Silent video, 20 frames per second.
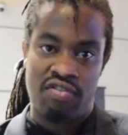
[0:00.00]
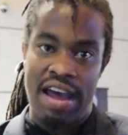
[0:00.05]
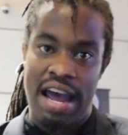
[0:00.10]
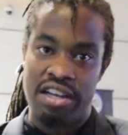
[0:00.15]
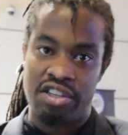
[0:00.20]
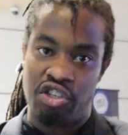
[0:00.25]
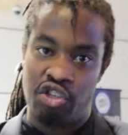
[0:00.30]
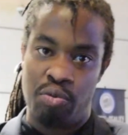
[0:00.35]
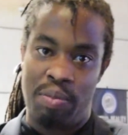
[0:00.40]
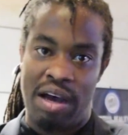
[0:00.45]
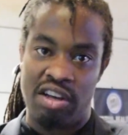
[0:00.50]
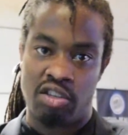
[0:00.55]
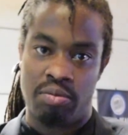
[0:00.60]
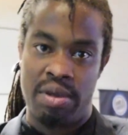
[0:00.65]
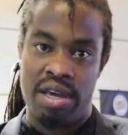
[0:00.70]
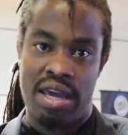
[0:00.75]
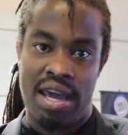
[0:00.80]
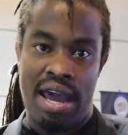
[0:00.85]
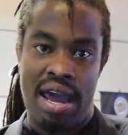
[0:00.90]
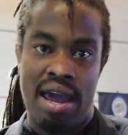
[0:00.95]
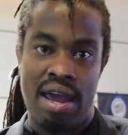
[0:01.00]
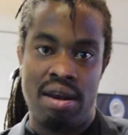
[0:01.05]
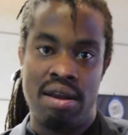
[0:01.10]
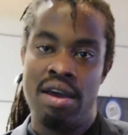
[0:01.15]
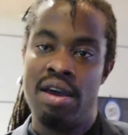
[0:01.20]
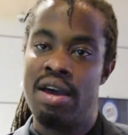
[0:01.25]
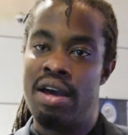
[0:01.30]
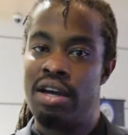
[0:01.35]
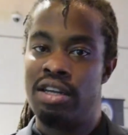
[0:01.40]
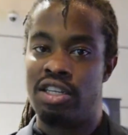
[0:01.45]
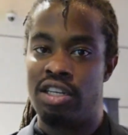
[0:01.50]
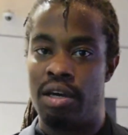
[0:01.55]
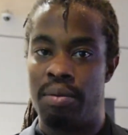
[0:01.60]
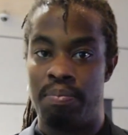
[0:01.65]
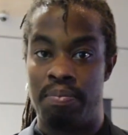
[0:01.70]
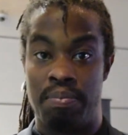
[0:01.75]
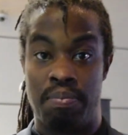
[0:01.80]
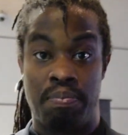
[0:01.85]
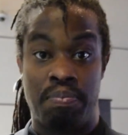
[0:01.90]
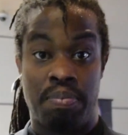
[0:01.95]
fast as you possibly can to
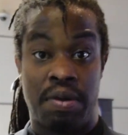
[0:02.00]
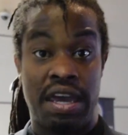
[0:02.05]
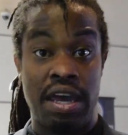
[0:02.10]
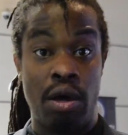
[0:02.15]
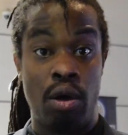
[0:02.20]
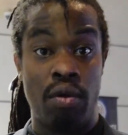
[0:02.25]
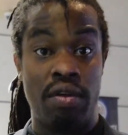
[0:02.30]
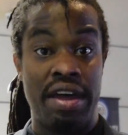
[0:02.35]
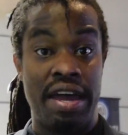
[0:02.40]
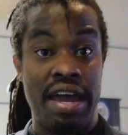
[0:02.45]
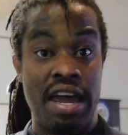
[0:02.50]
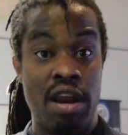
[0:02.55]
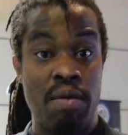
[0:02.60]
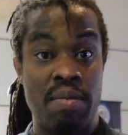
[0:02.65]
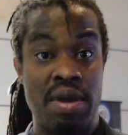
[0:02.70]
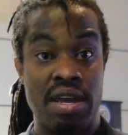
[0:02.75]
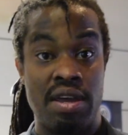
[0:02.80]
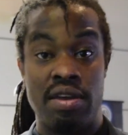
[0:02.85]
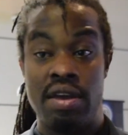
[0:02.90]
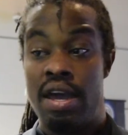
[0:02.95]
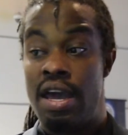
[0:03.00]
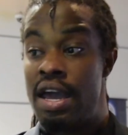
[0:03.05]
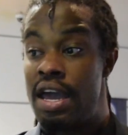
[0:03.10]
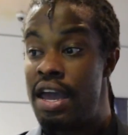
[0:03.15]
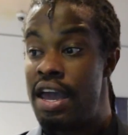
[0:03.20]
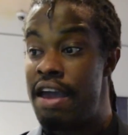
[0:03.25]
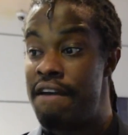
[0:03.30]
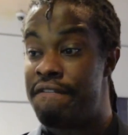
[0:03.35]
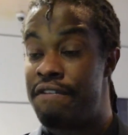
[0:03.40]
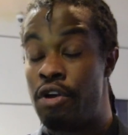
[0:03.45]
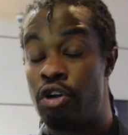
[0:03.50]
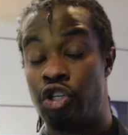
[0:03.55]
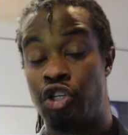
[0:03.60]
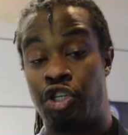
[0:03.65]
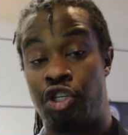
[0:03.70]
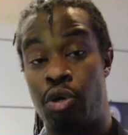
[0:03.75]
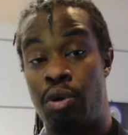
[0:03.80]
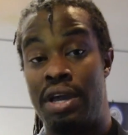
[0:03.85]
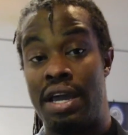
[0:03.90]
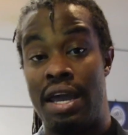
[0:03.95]
kill the enemy. If you're
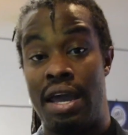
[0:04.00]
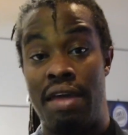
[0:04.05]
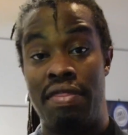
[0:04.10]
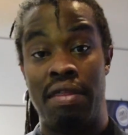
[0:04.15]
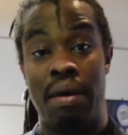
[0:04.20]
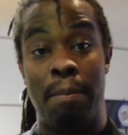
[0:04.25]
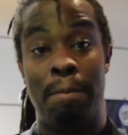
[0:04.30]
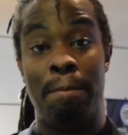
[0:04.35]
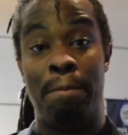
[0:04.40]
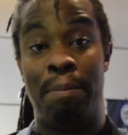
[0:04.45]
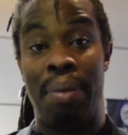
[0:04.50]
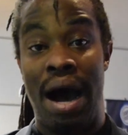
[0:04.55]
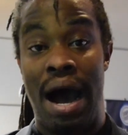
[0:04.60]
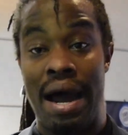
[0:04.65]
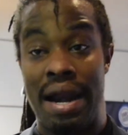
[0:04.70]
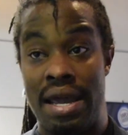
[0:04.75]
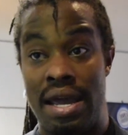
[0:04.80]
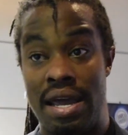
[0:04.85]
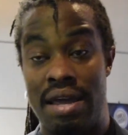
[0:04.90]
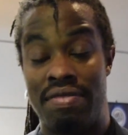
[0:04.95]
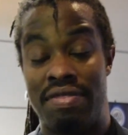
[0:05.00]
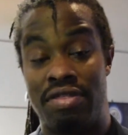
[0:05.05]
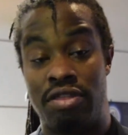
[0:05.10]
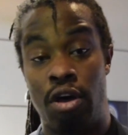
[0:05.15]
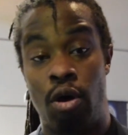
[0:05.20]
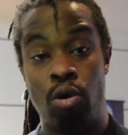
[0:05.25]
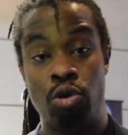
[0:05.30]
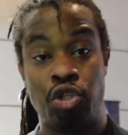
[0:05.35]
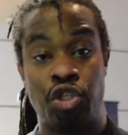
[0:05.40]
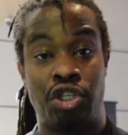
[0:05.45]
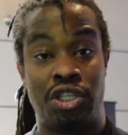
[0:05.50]
shooting in the body, those